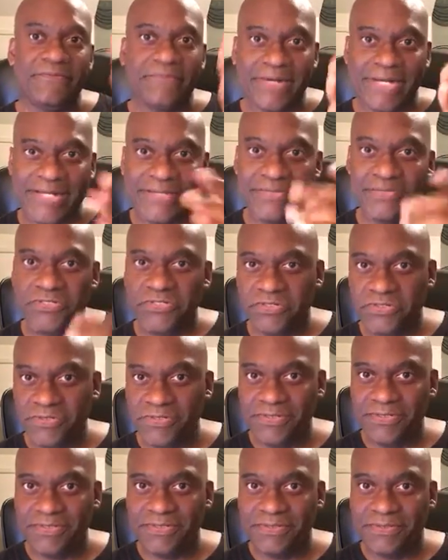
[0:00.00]
Buy the
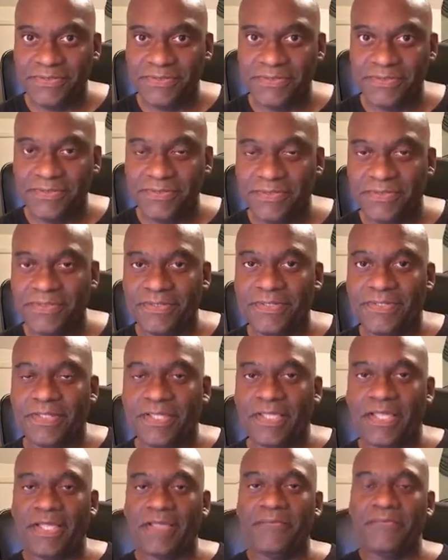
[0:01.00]
shirt,
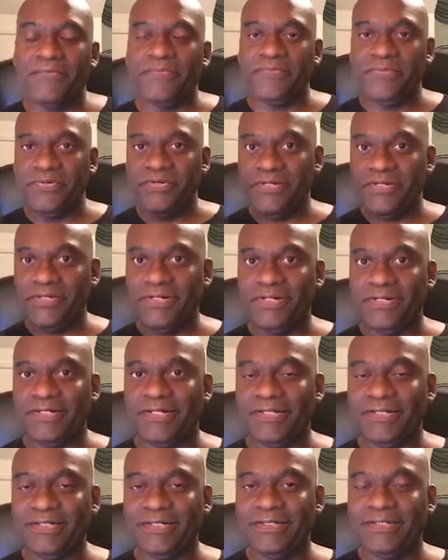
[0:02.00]
put it
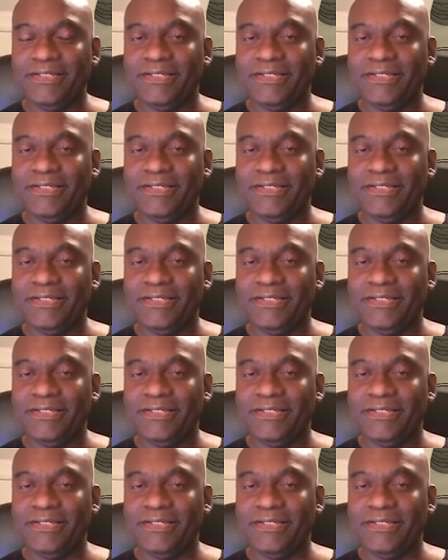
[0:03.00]
on,